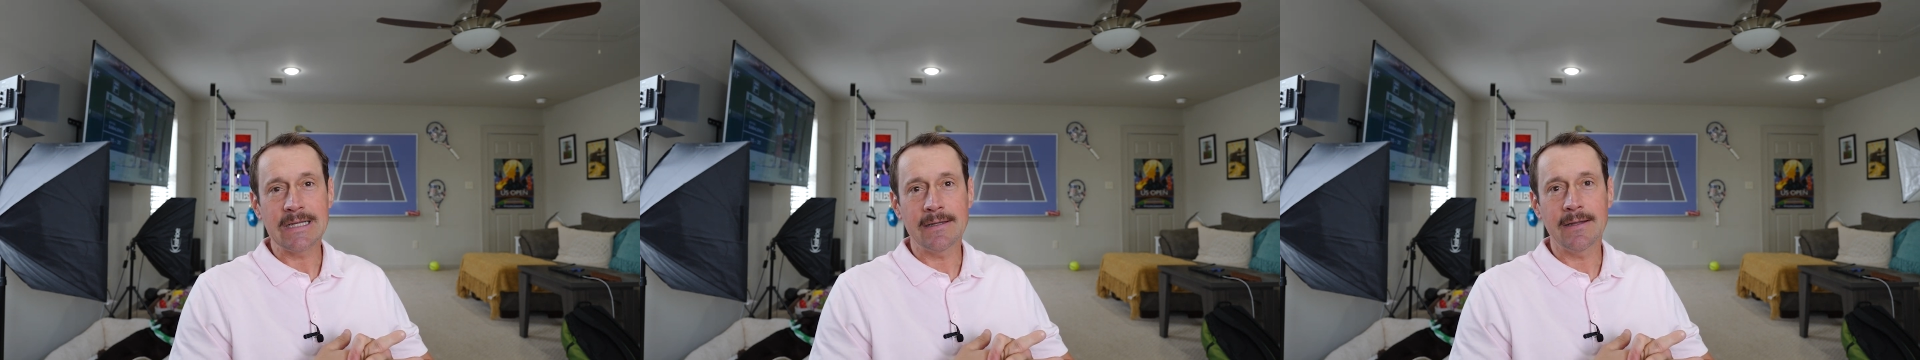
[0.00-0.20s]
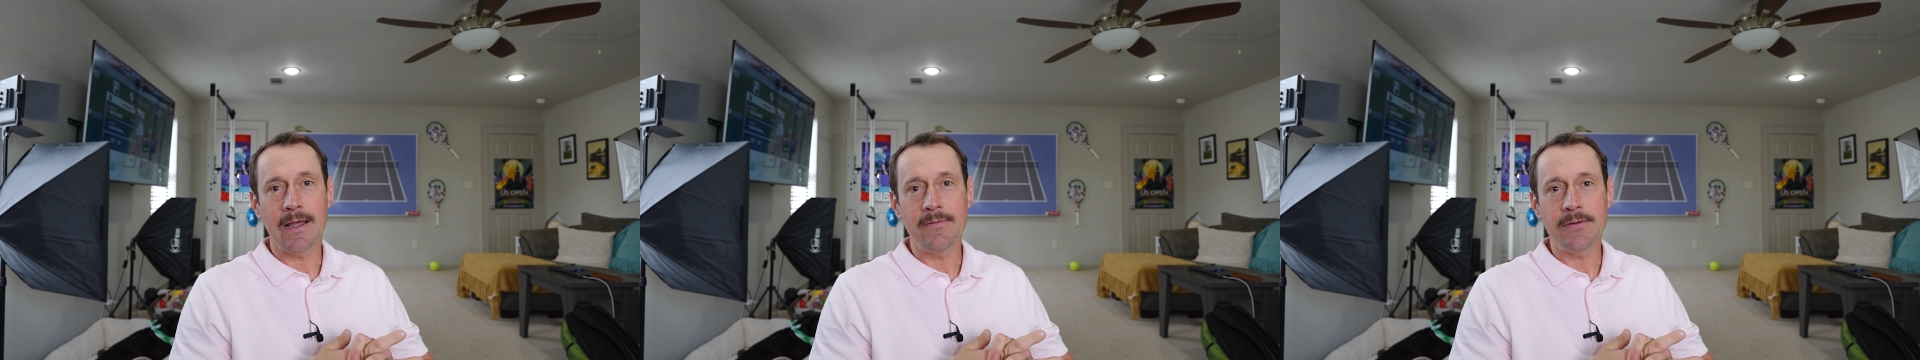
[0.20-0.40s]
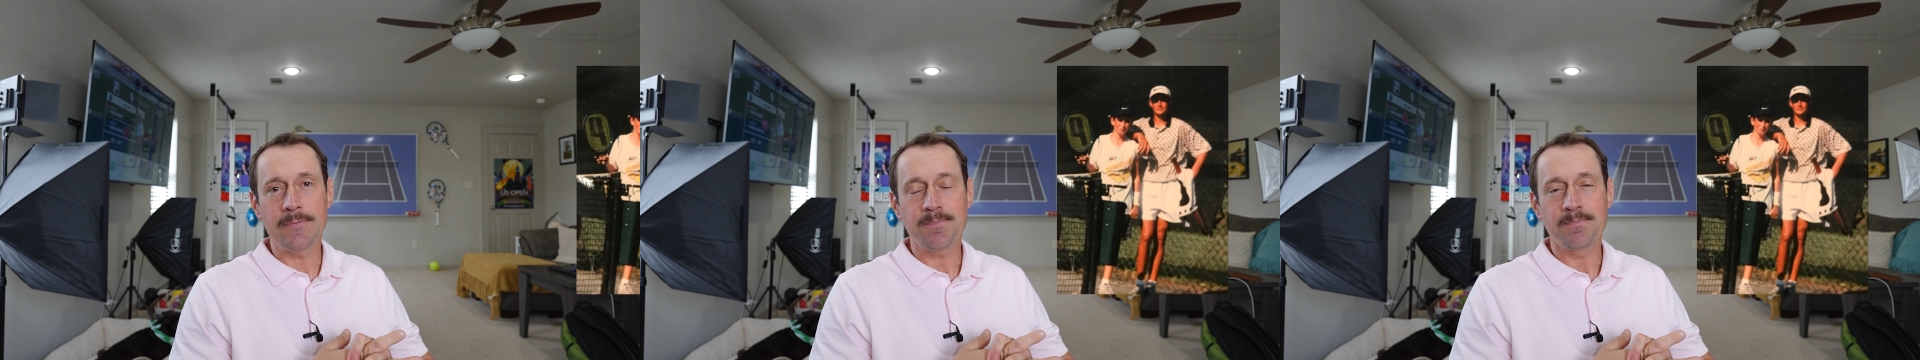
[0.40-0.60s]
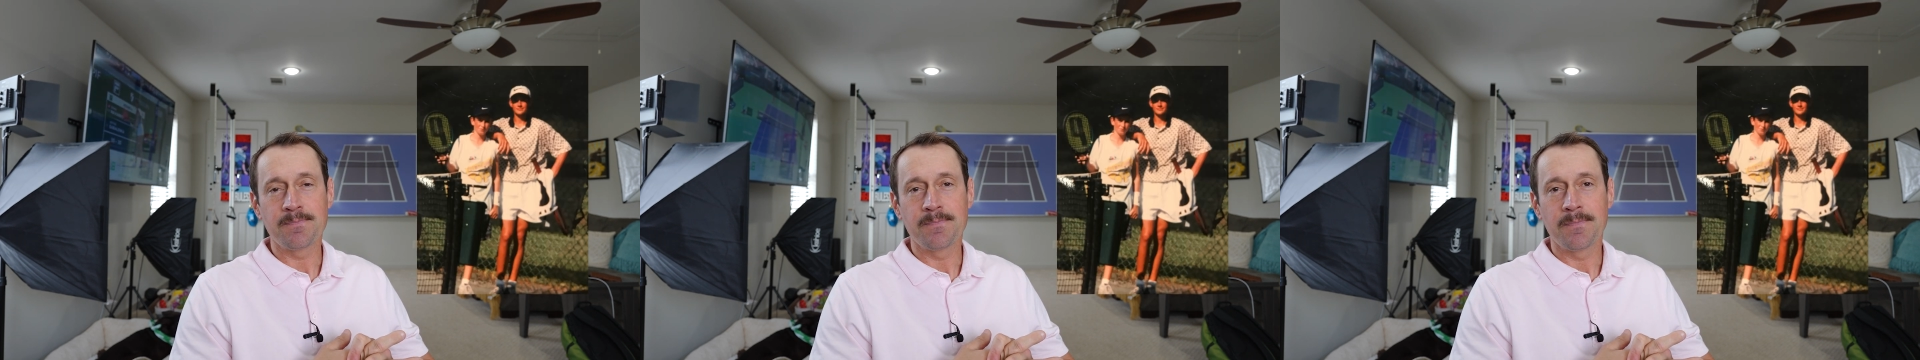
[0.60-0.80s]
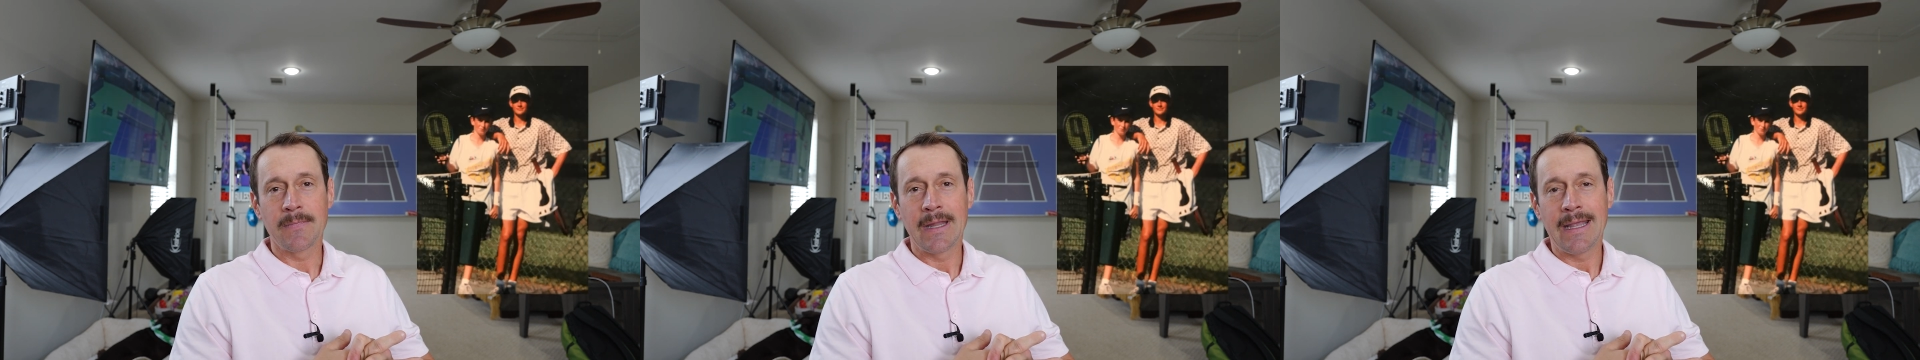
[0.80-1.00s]
11.
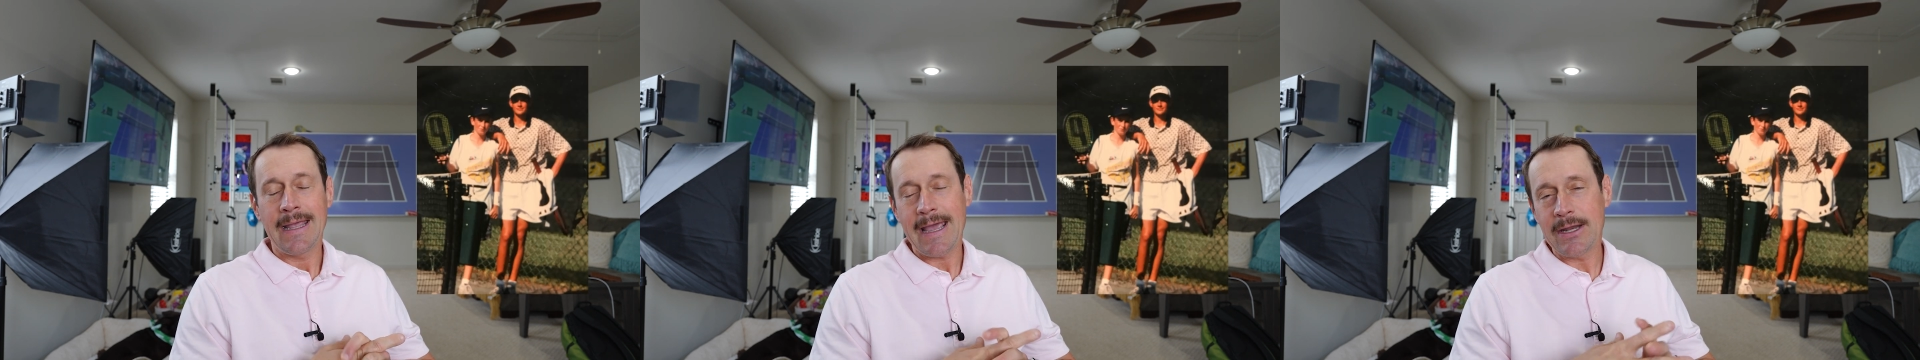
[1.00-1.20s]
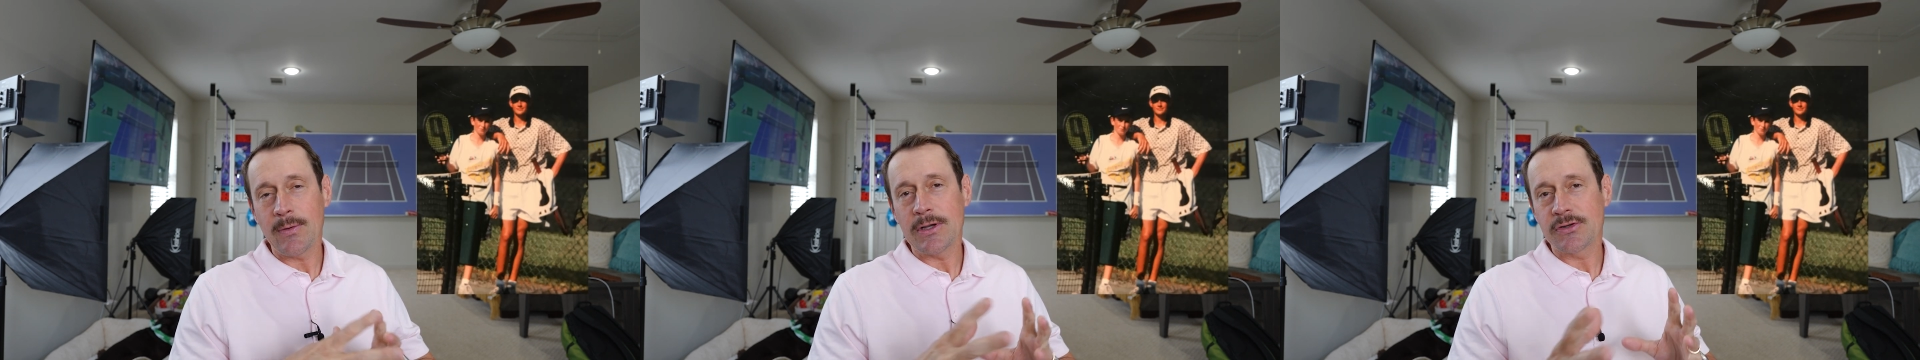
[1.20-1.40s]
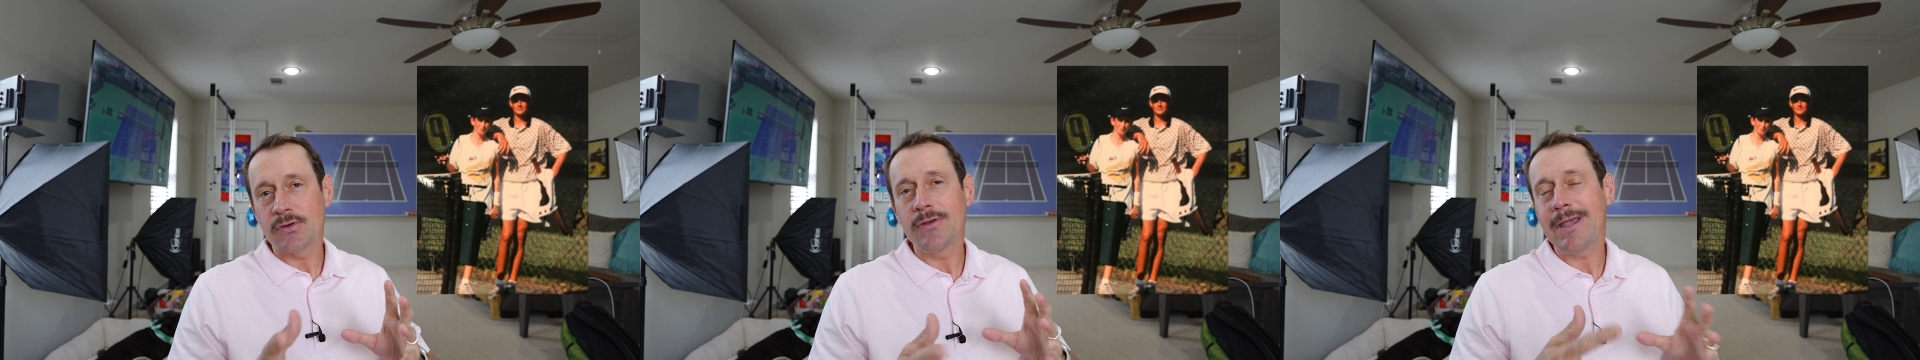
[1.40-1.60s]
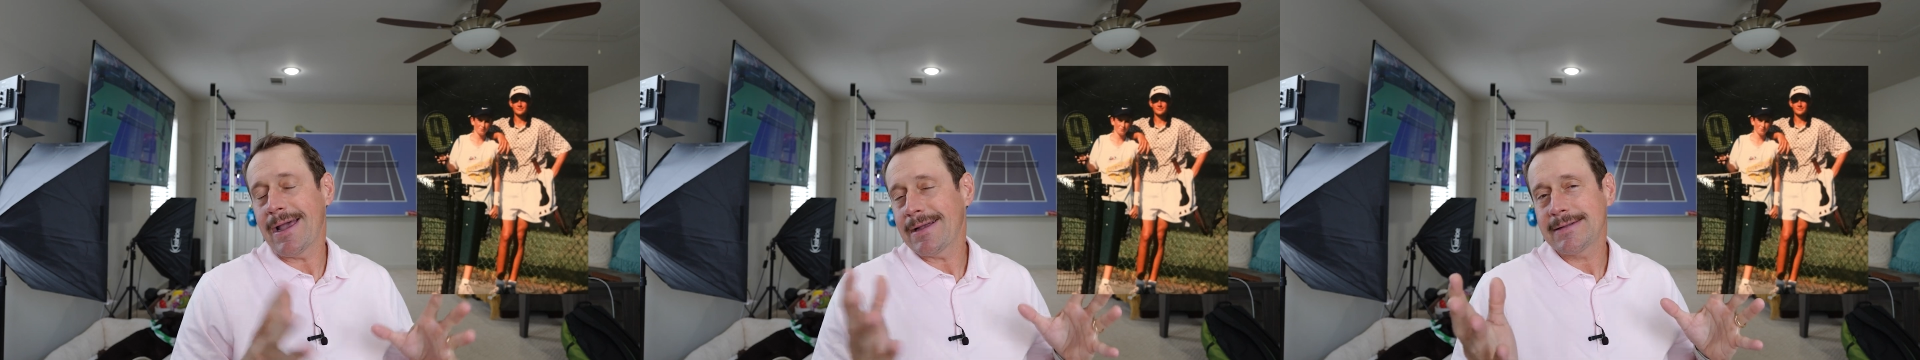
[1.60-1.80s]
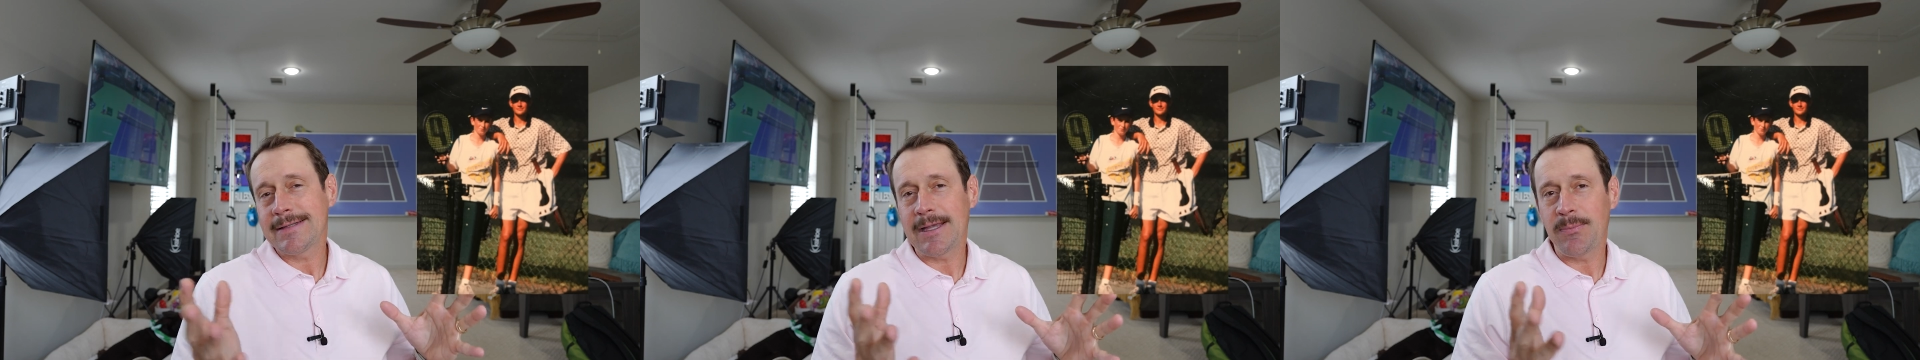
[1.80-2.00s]
Anyway, so
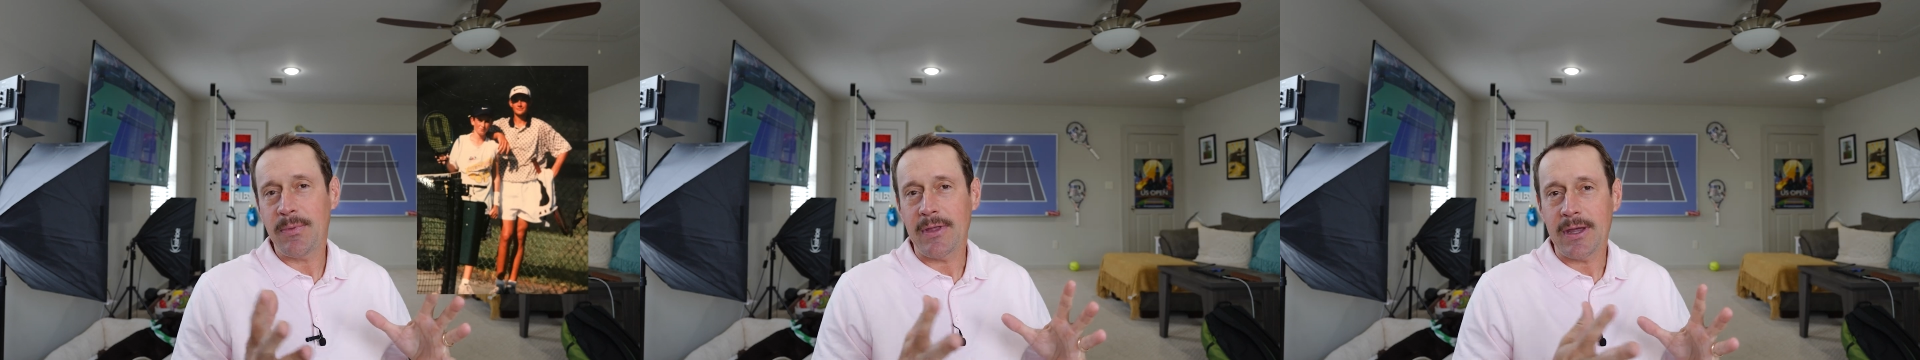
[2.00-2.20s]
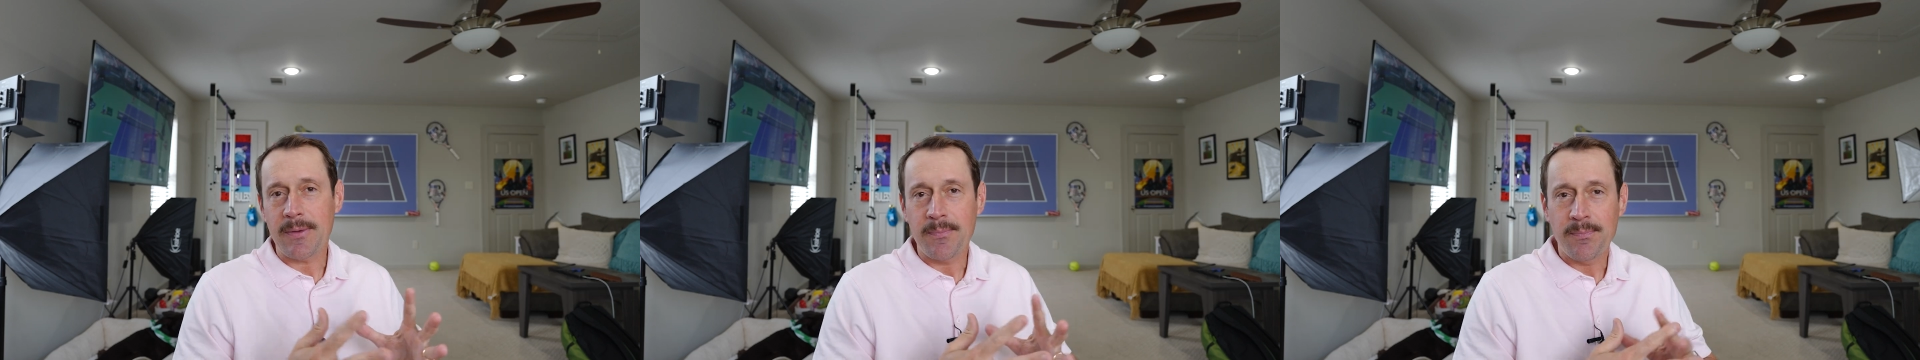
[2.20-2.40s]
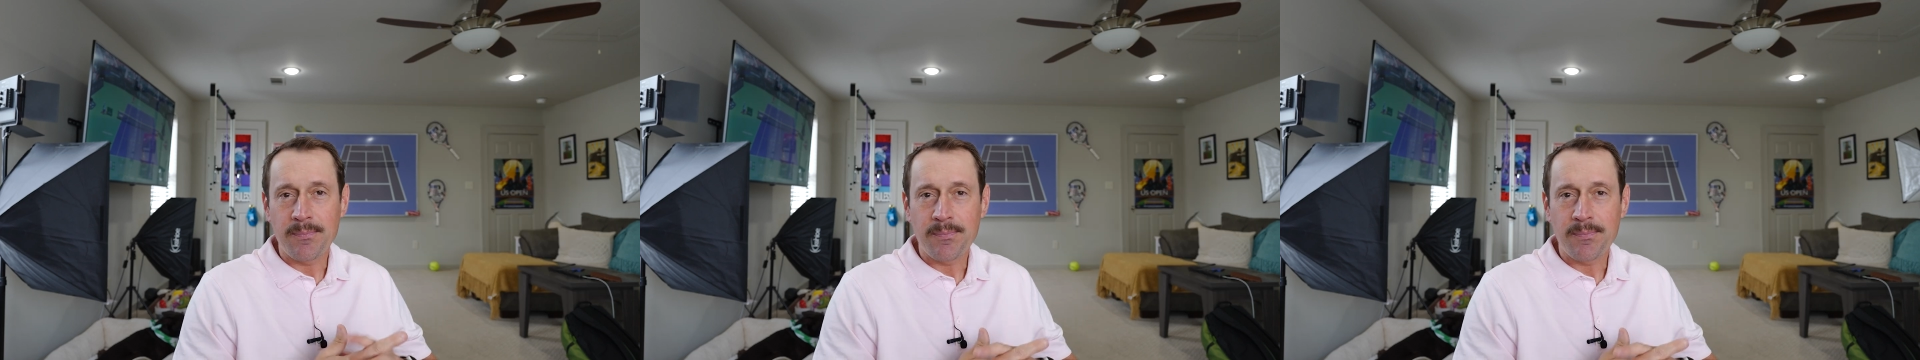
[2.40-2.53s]
yeah, same thing.